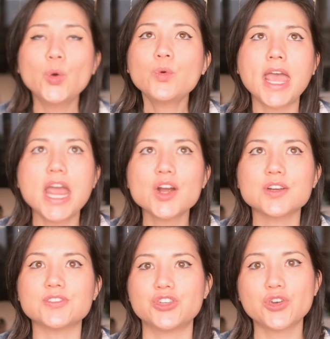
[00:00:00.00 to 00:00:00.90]
Who
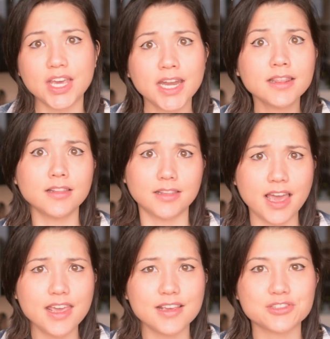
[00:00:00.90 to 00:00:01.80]
cares? You're getting the
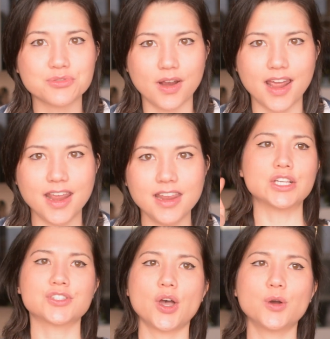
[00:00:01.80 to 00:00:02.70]
likes,
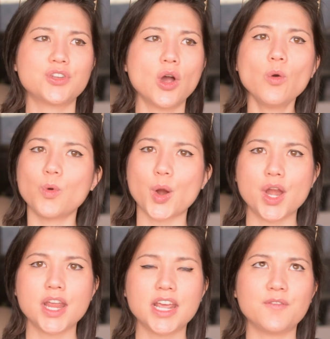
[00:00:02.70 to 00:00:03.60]
right? So don't
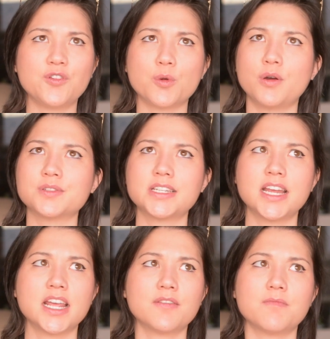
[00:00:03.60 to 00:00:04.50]
worry if you're posting